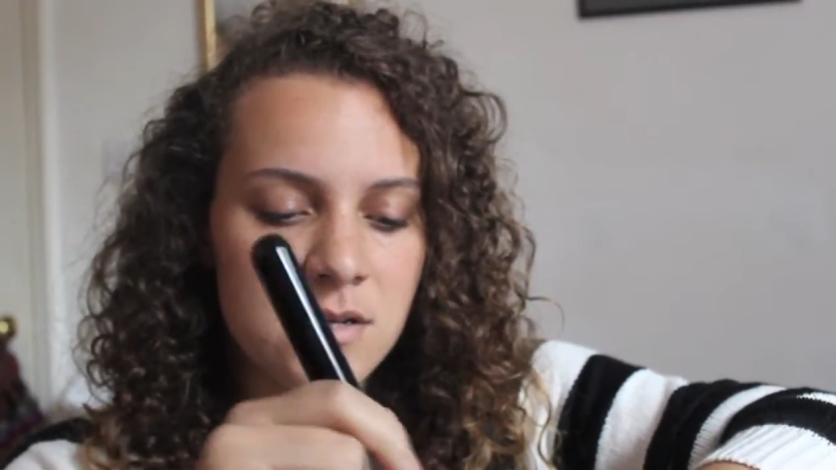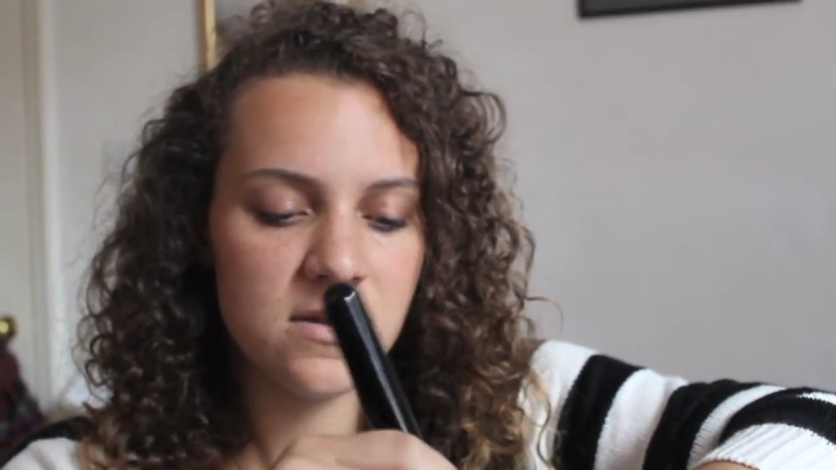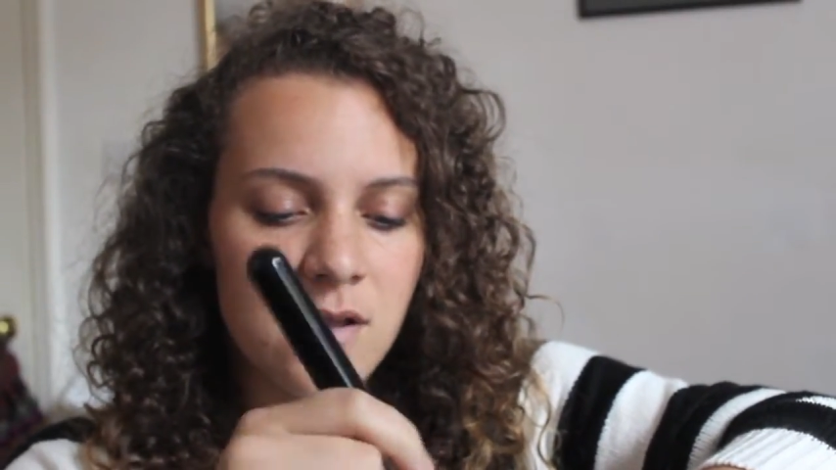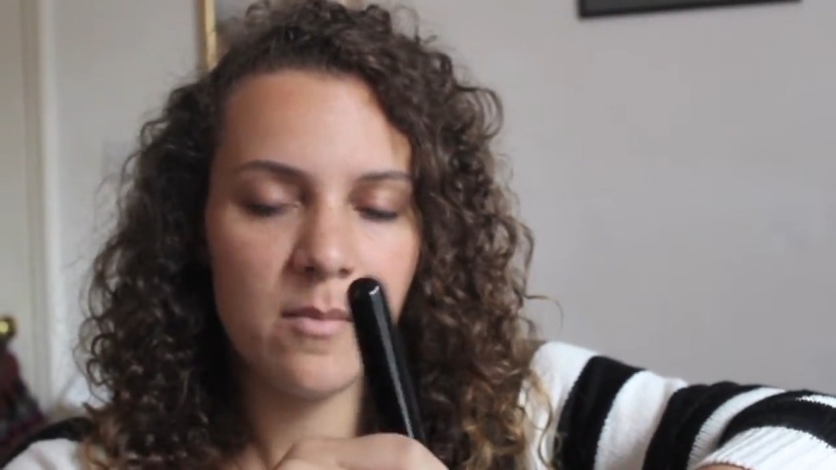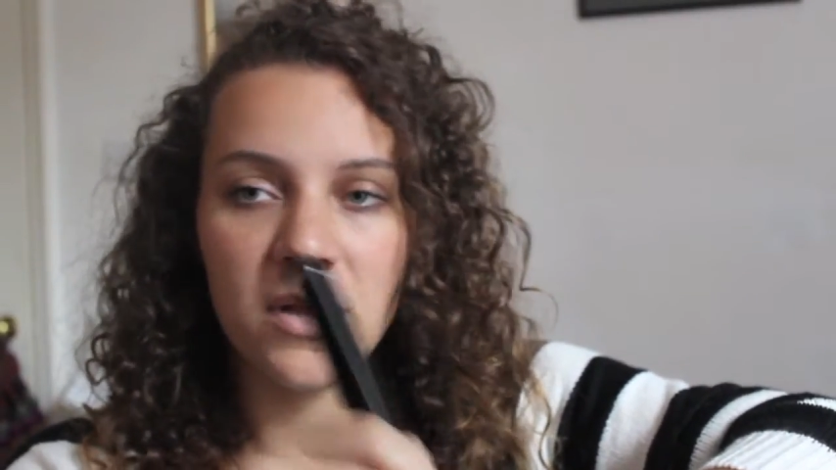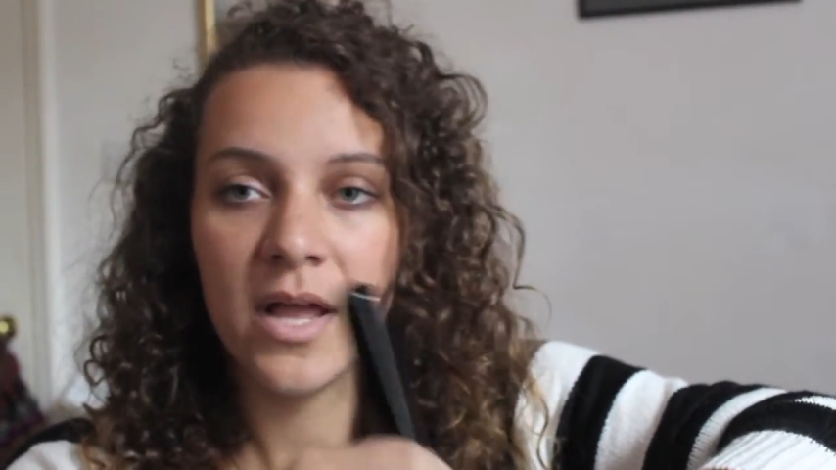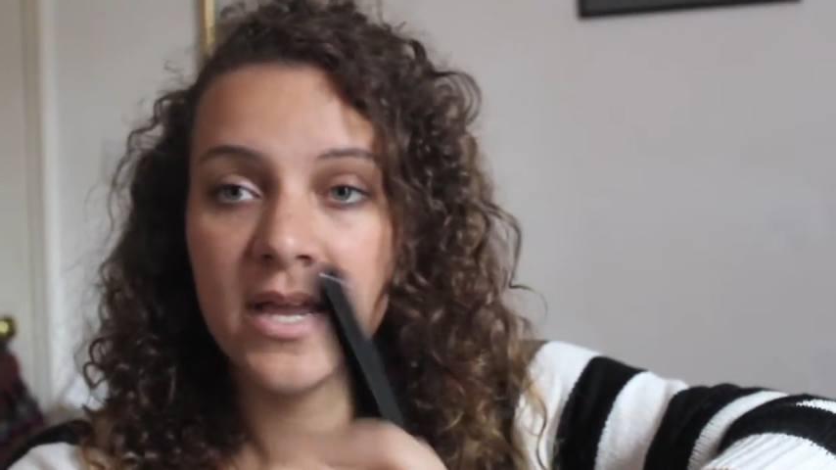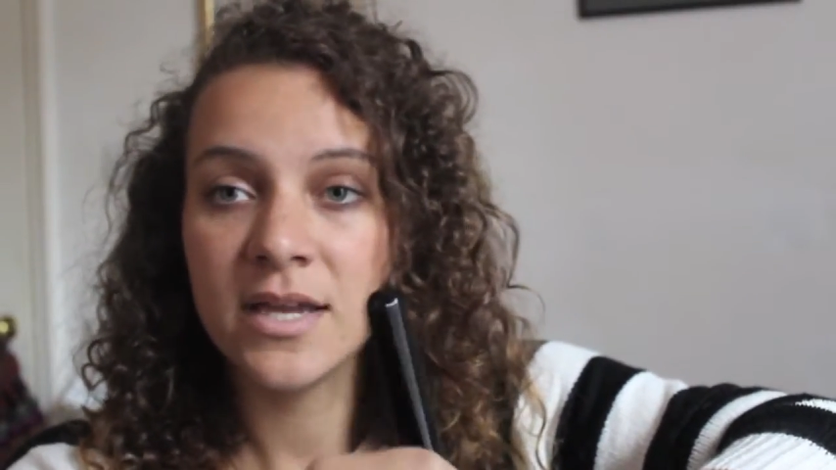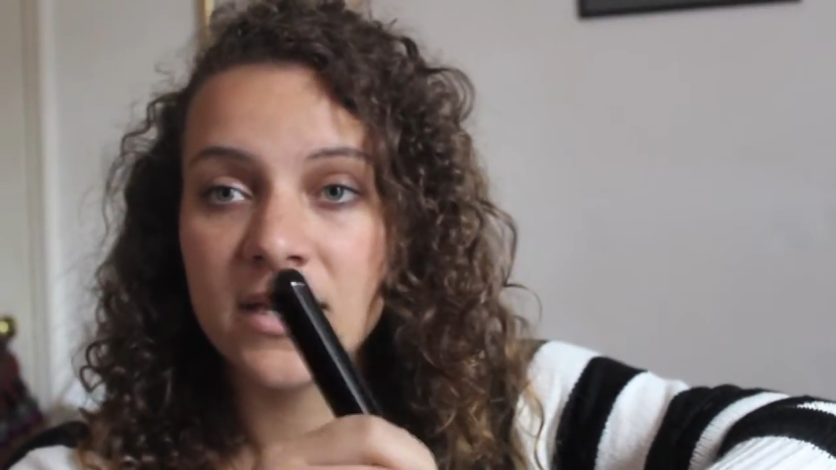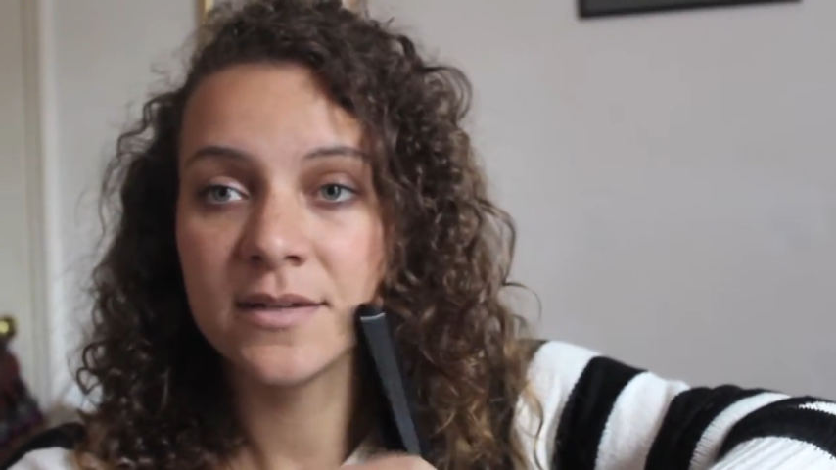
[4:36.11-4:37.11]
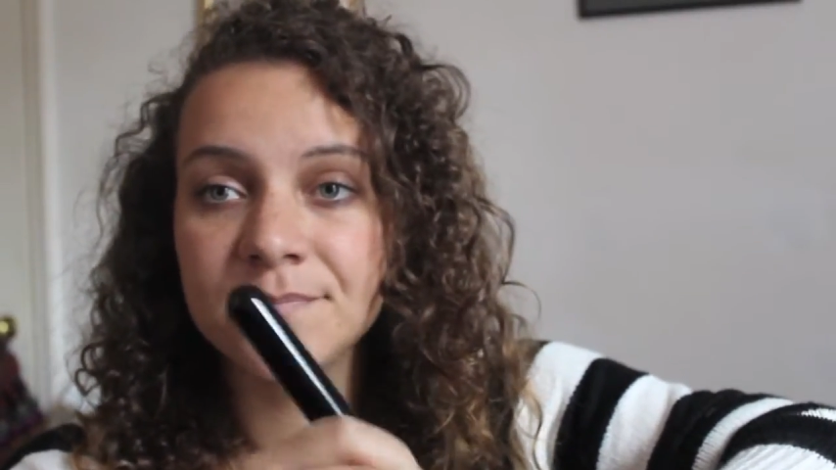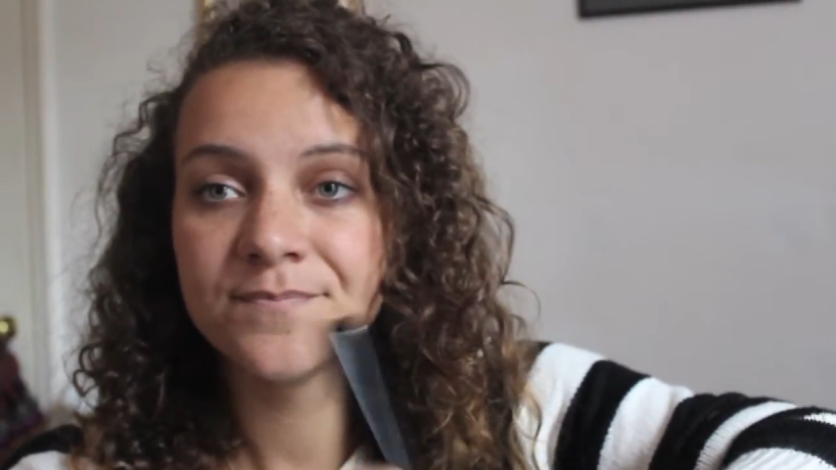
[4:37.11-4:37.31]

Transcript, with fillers: uh, applying it.